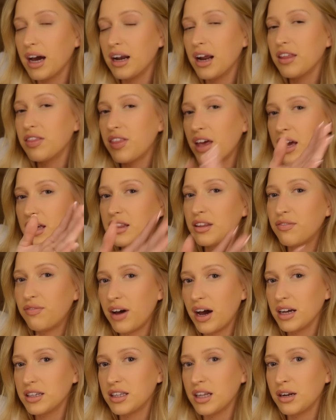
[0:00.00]
and I think the
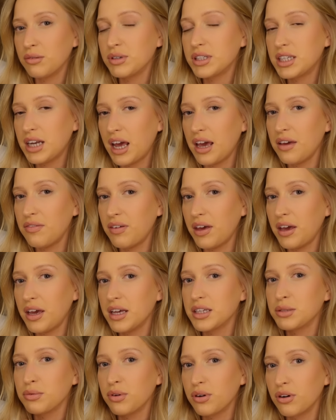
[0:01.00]
fact that it was navy
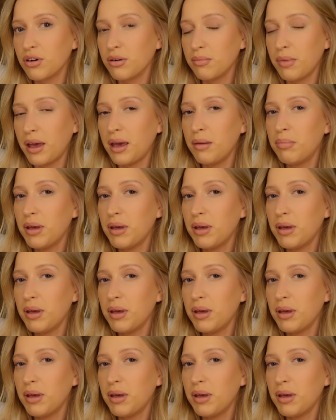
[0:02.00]
is what got me,